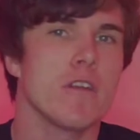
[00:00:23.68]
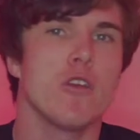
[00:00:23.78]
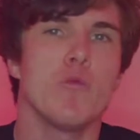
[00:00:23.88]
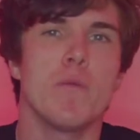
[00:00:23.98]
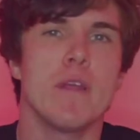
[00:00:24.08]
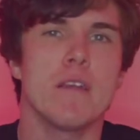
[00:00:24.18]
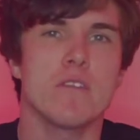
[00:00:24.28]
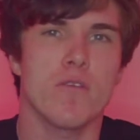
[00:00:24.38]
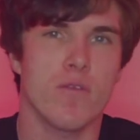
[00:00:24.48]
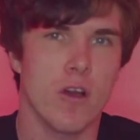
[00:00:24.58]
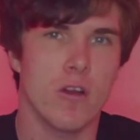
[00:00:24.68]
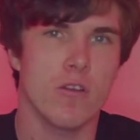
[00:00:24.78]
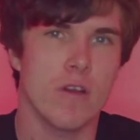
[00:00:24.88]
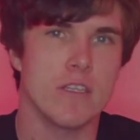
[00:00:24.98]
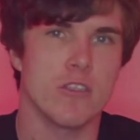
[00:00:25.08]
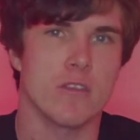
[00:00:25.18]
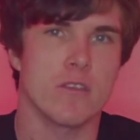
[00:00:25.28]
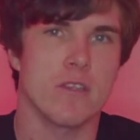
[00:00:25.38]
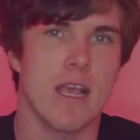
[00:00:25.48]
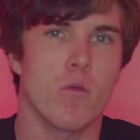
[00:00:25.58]
human beings are flawed
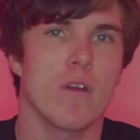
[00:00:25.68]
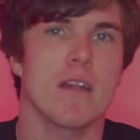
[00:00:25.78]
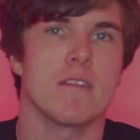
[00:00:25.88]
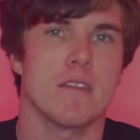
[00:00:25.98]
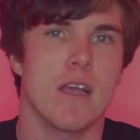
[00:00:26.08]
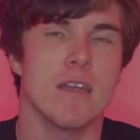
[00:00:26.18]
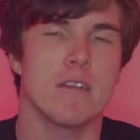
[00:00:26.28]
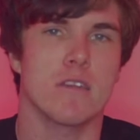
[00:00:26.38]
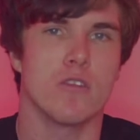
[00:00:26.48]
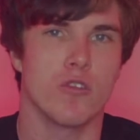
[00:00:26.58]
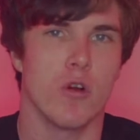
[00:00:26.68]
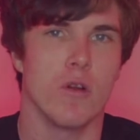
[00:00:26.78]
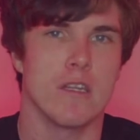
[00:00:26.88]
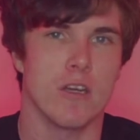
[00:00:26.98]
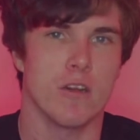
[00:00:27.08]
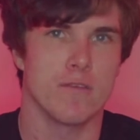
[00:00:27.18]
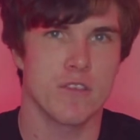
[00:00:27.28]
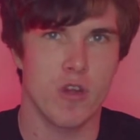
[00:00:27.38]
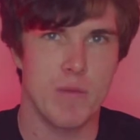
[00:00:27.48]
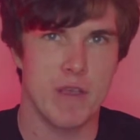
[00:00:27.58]
creatures and were not designed to control a ton of
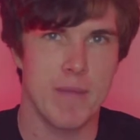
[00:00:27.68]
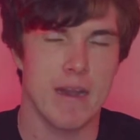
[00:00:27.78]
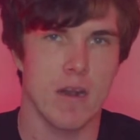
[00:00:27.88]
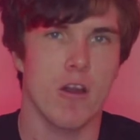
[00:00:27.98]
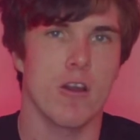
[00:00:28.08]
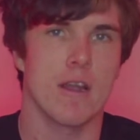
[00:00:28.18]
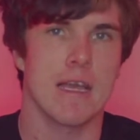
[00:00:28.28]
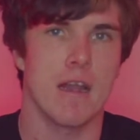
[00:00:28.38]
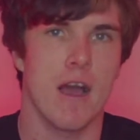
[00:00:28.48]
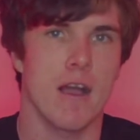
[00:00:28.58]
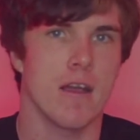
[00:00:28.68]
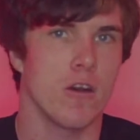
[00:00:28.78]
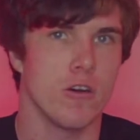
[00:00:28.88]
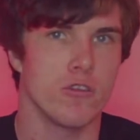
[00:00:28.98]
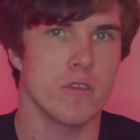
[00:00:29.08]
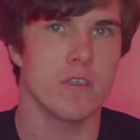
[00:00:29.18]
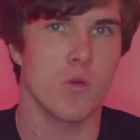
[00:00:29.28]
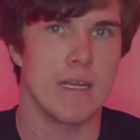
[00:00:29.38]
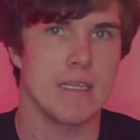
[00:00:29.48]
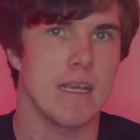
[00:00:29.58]
screaming metal hurtling along at
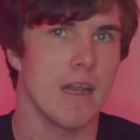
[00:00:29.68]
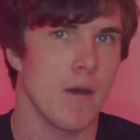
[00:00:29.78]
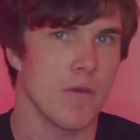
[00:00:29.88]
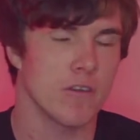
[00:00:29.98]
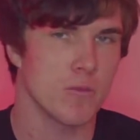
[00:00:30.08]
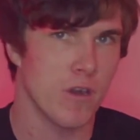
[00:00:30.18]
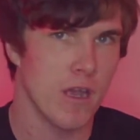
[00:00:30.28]
120 kilometers per